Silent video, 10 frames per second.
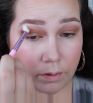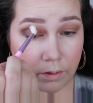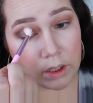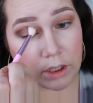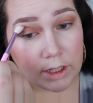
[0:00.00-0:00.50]

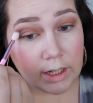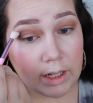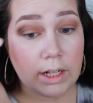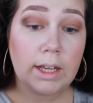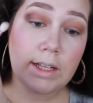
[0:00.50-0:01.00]
That
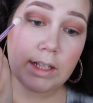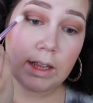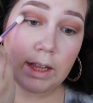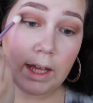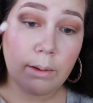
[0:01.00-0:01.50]
shade has a
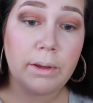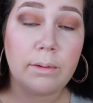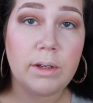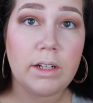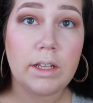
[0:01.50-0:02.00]
lot of
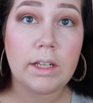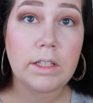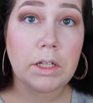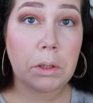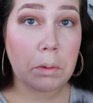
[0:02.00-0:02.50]
pigment,
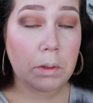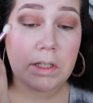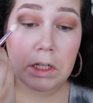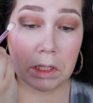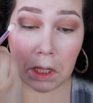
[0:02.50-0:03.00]
so it was
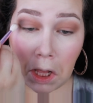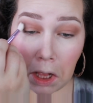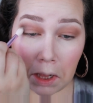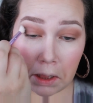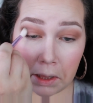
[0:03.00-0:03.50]
a
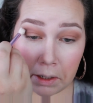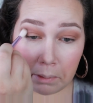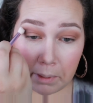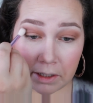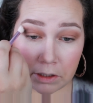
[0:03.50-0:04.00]

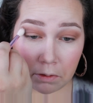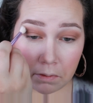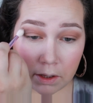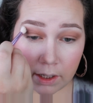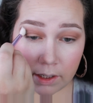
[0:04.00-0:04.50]
little much
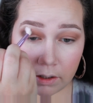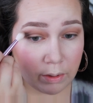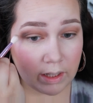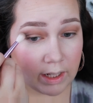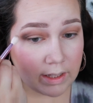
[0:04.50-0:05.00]
over there,
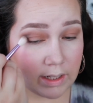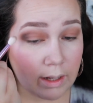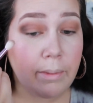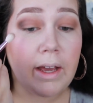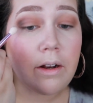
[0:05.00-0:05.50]
but that's
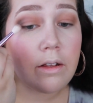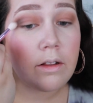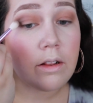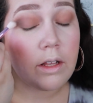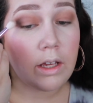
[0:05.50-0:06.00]
not bad.
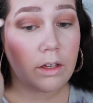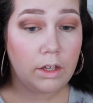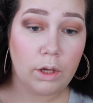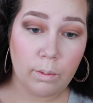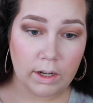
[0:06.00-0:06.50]
Like,
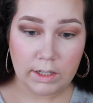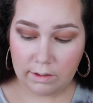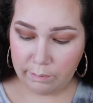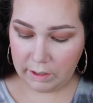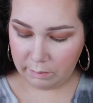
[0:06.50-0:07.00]
you want
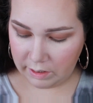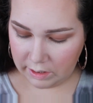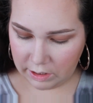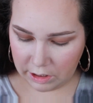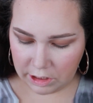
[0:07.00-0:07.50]
to have pigment in your